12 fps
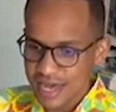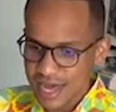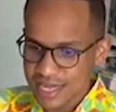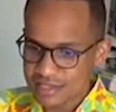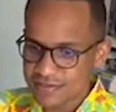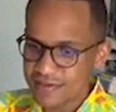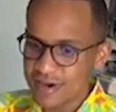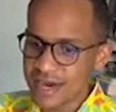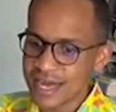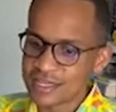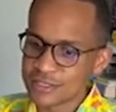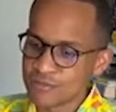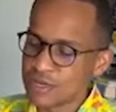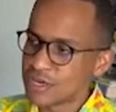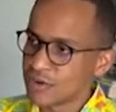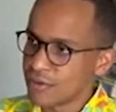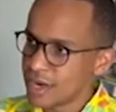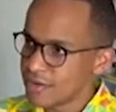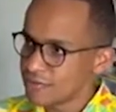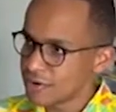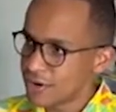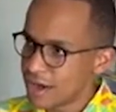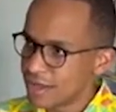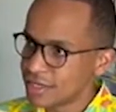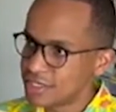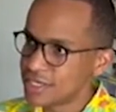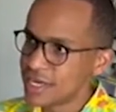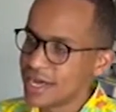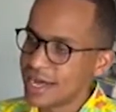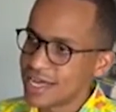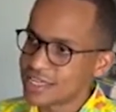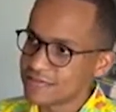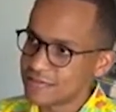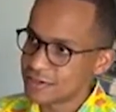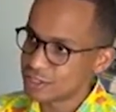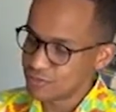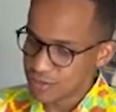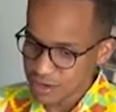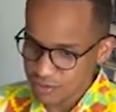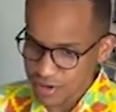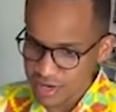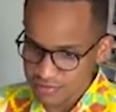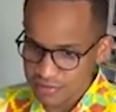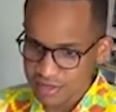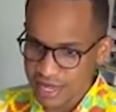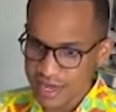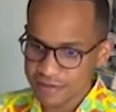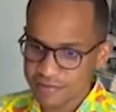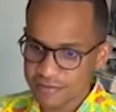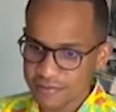as far as being ready for college, as far as being ready for life.